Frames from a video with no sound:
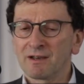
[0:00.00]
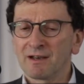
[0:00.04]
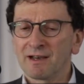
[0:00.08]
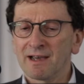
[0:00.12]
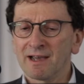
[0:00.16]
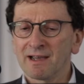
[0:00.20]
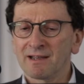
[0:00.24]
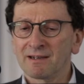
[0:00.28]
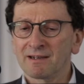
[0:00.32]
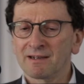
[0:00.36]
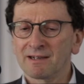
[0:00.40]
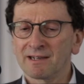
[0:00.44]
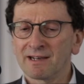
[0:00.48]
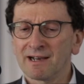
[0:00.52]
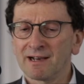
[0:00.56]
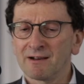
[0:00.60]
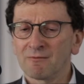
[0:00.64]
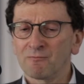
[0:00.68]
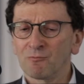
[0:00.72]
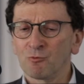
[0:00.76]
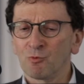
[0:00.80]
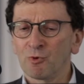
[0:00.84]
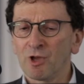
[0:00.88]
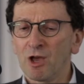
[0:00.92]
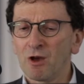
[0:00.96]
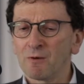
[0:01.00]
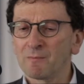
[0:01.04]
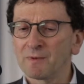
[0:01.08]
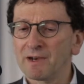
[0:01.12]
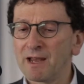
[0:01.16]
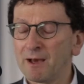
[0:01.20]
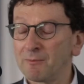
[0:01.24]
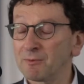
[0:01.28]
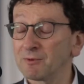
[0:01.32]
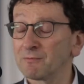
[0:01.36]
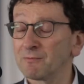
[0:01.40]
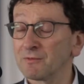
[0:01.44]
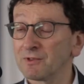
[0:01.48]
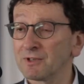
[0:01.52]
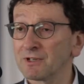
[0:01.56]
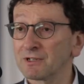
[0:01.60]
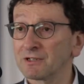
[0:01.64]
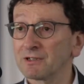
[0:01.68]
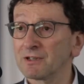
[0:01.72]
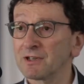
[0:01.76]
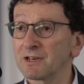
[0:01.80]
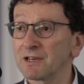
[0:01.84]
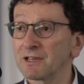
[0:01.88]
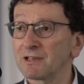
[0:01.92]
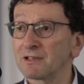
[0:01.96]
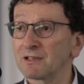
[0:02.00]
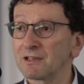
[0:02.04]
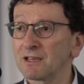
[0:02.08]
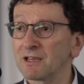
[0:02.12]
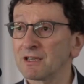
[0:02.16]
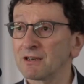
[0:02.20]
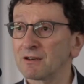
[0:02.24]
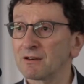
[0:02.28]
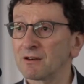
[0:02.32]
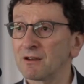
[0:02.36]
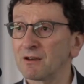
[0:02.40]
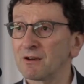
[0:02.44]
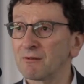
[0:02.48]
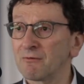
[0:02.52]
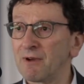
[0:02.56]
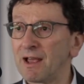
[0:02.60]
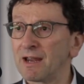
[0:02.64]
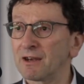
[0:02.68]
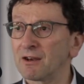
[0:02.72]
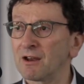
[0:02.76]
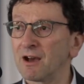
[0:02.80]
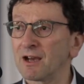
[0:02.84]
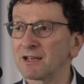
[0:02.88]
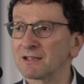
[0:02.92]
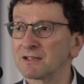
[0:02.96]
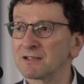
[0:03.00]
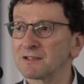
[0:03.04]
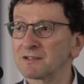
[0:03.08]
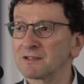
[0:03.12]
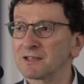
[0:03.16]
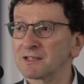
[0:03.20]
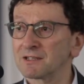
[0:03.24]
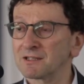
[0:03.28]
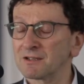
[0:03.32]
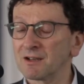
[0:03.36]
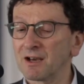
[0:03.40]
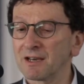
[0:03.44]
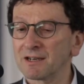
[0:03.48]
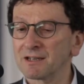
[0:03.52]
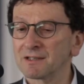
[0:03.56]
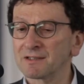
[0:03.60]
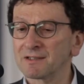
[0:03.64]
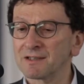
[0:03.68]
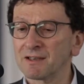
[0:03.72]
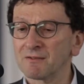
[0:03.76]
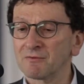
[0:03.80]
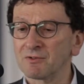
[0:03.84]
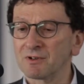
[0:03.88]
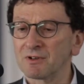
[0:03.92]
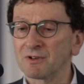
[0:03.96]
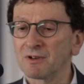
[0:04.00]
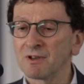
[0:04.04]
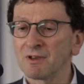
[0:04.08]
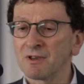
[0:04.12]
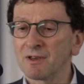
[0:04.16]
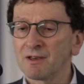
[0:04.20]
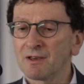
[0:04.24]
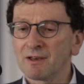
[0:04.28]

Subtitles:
And we opened up the clinic in around 96, 97,